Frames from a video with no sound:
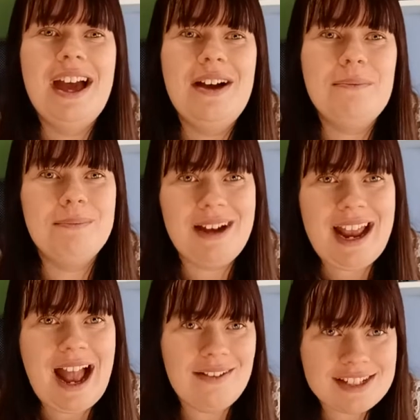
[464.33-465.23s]
My
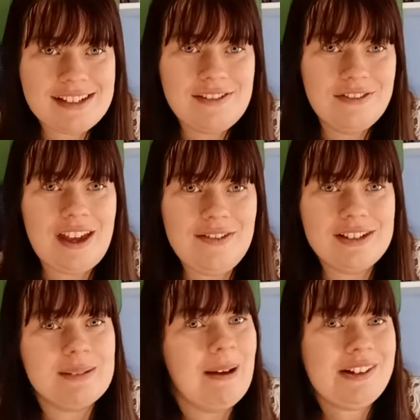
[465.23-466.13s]
absolute
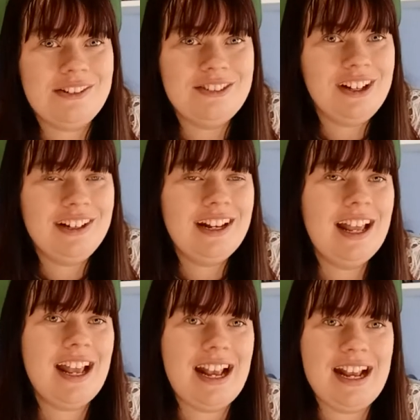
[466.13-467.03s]
favourite special
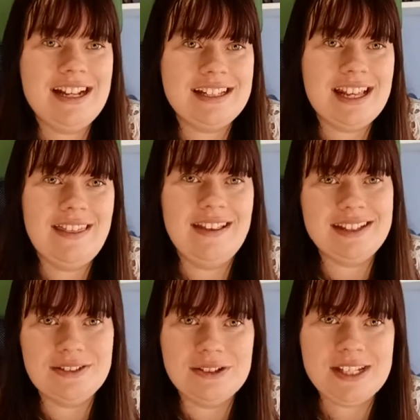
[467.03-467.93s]
run is this
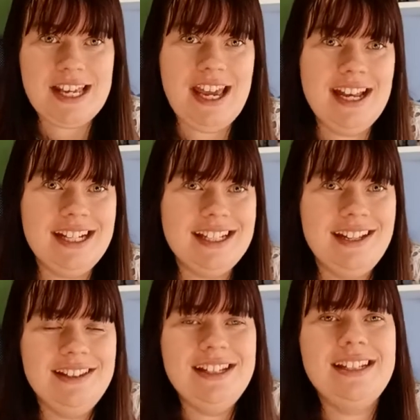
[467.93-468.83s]
horse here. So
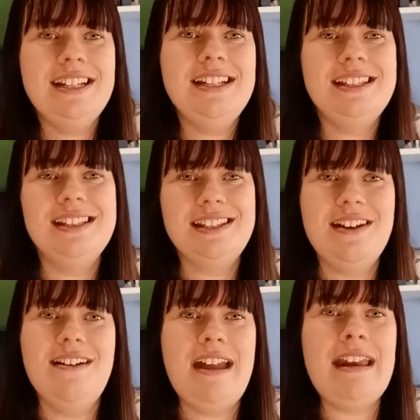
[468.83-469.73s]
this is
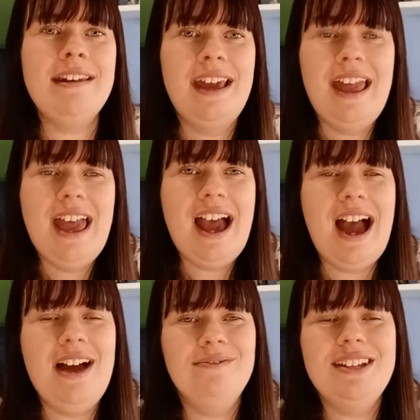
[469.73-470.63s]
Stein.
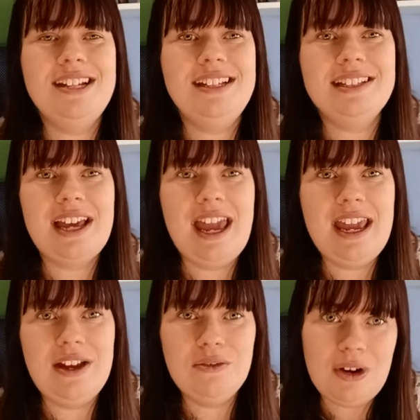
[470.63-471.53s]
He's
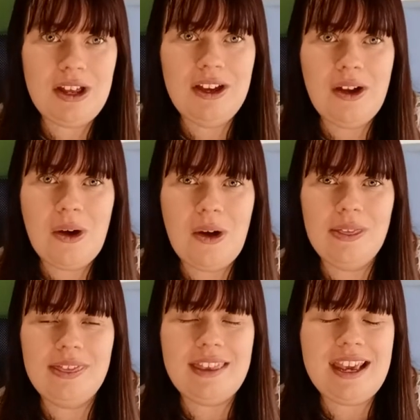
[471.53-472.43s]
a gorilla
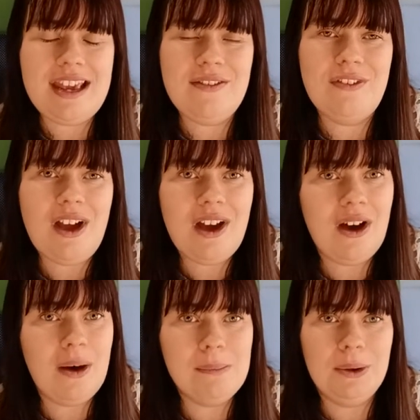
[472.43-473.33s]
on the
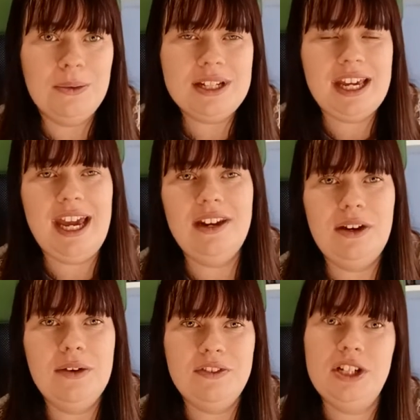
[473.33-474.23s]
Fireheart mould, again
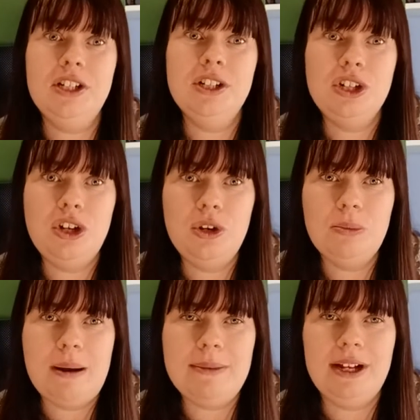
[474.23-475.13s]
another new
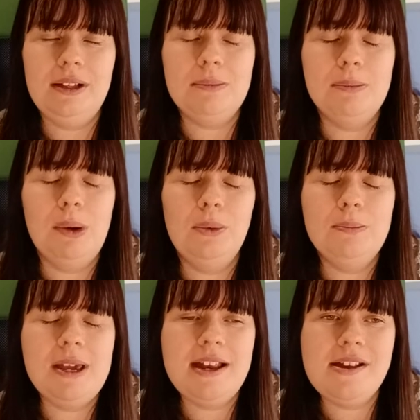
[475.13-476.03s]
Premier Club mould
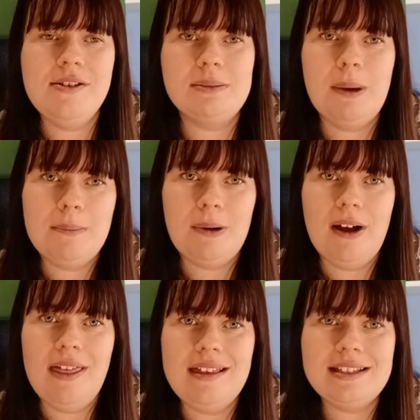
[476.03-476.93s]
being used by
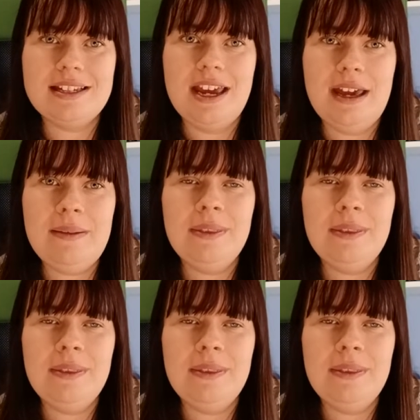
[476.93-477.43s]
Breyer this year.